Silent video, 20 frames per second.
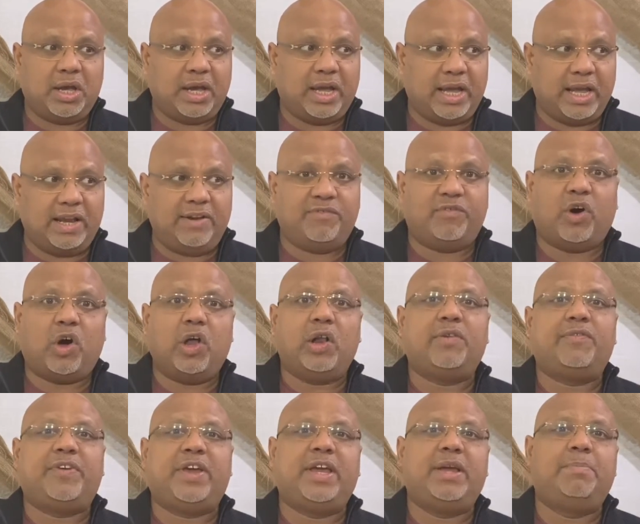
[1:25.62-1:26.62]

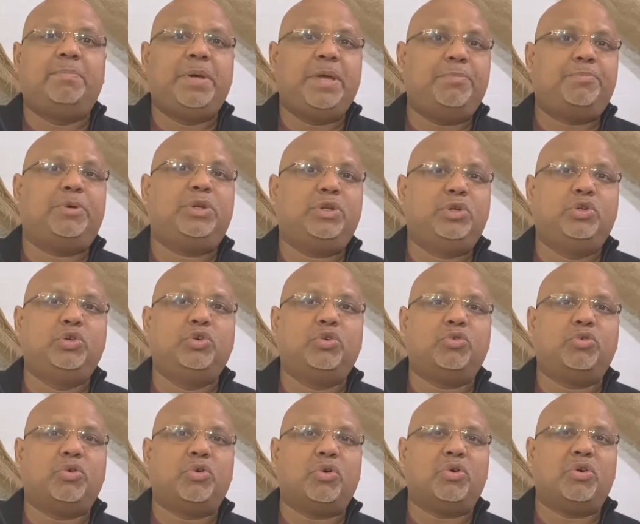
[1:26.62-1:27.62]
involving people
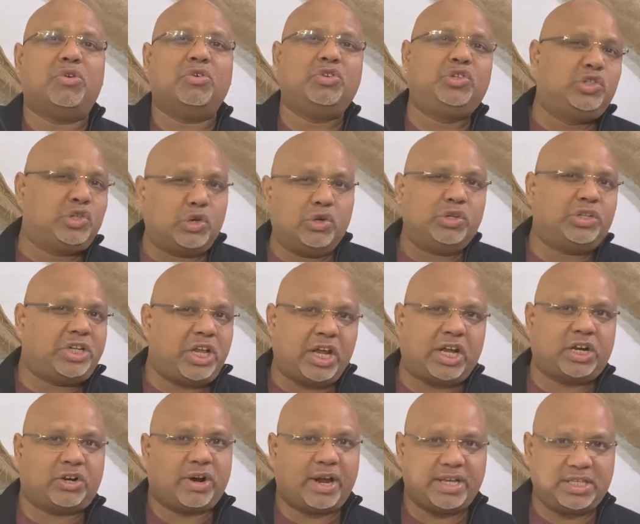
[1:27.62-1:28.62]
who don't
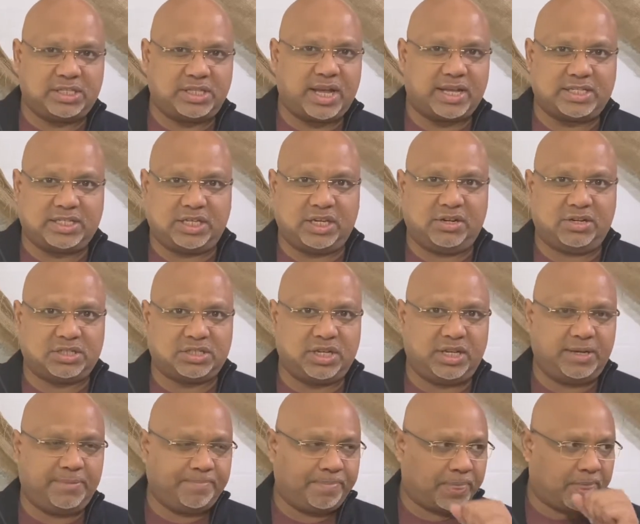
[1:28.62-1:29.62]
take Christ that
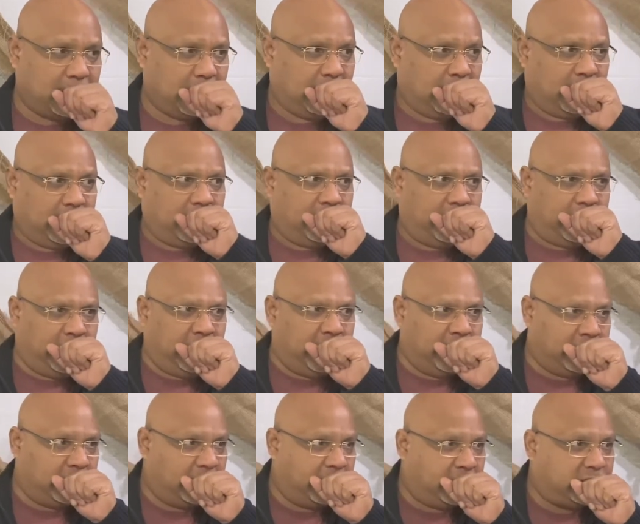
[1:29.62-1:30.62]
seriously,
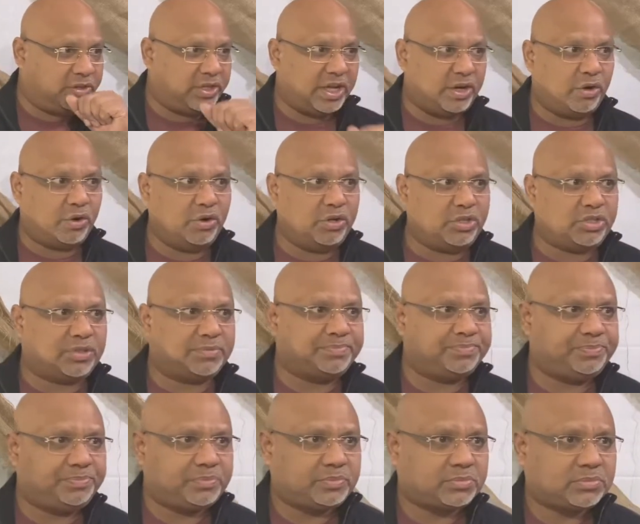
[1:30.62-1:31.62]
they're not
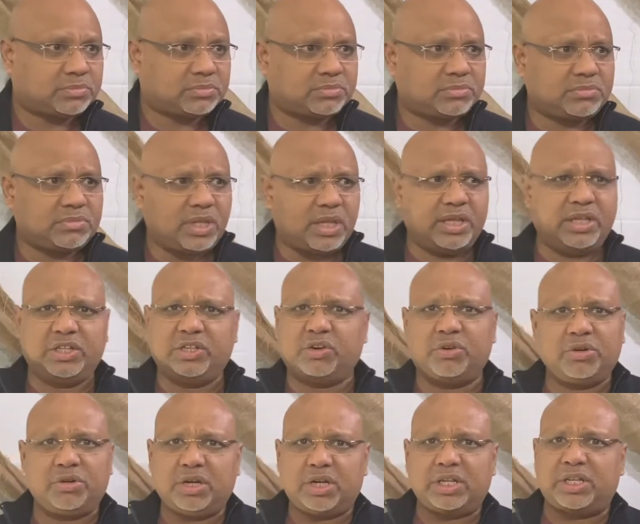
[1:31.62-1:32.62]

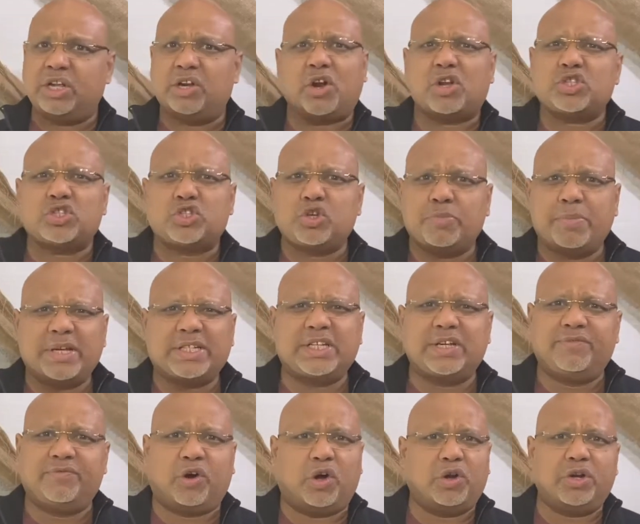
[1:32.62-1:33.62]
so much
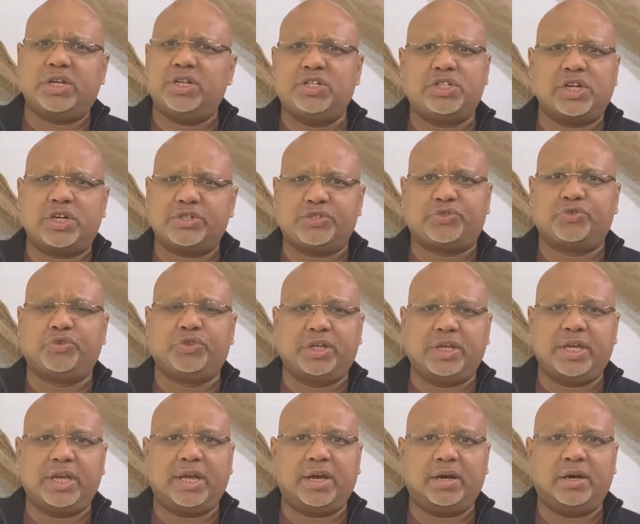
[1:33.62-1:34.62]
involved in church through the
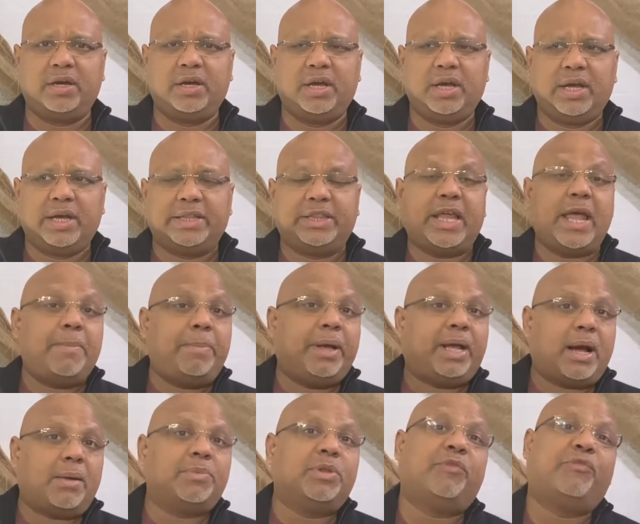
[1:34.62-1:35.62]
year, they
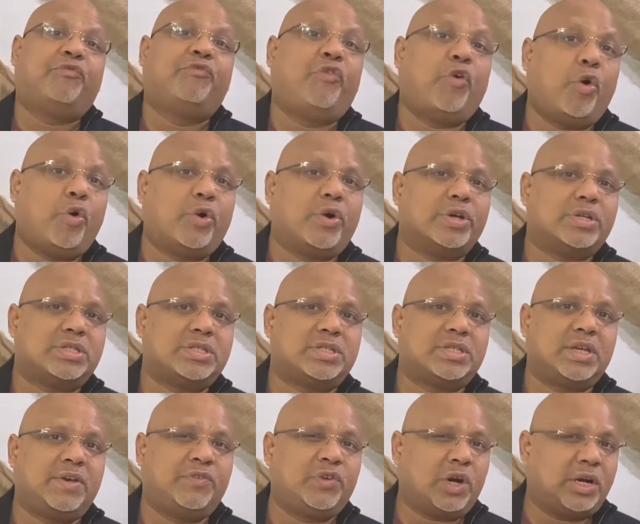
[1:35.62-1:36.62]
become the
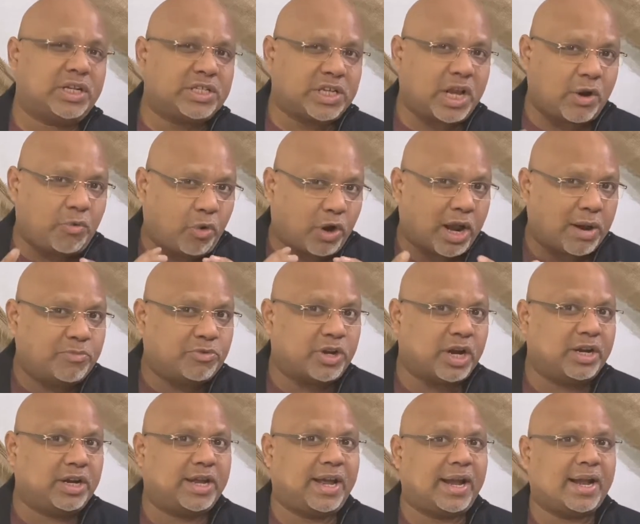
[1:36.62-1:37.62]
focus. If you understand what I'm
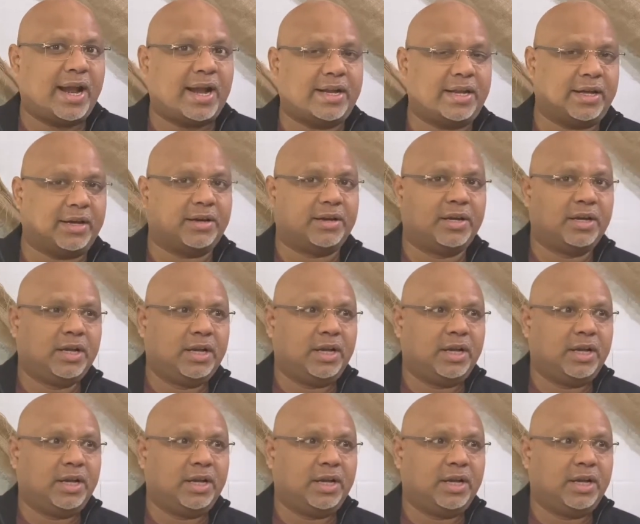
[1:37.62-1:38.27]
trying to get at here,